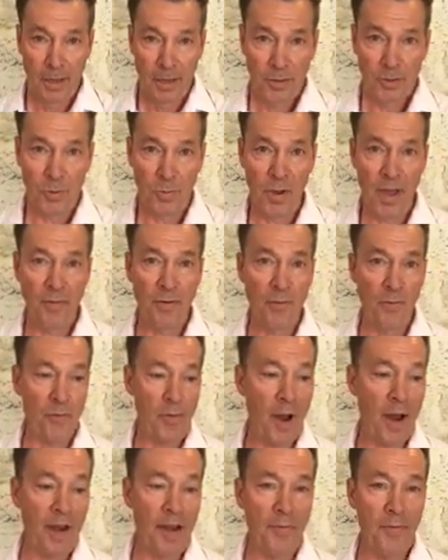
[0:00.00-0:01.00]
So we have a
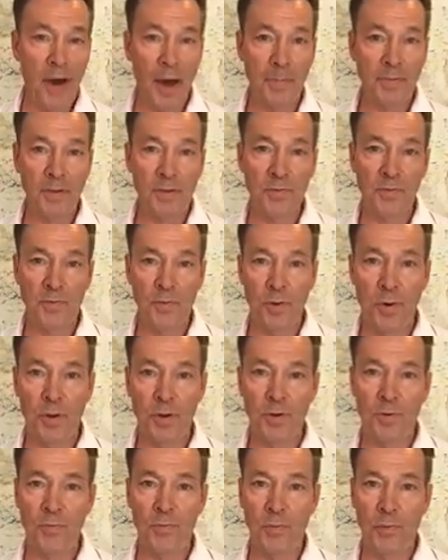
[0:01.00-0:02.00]
variety of options for
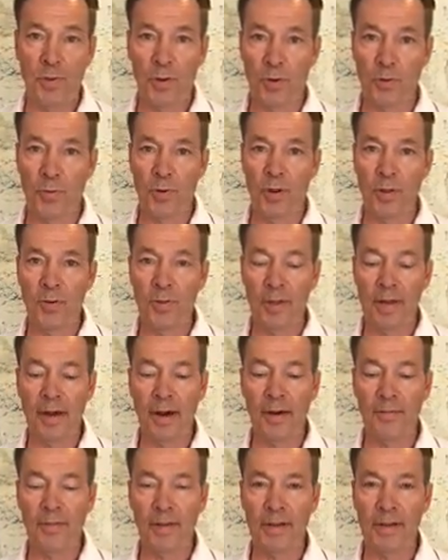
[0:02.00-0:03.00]
you for the grill or the
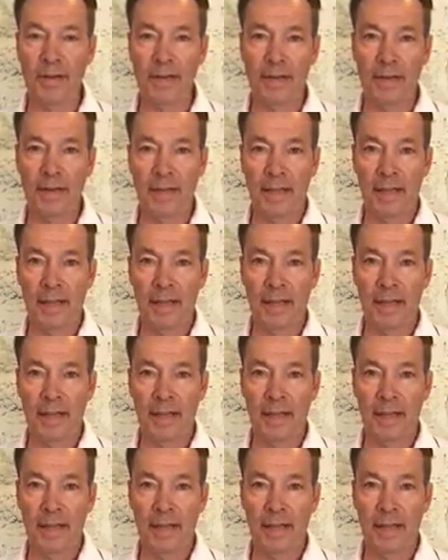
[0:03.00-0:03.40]
oven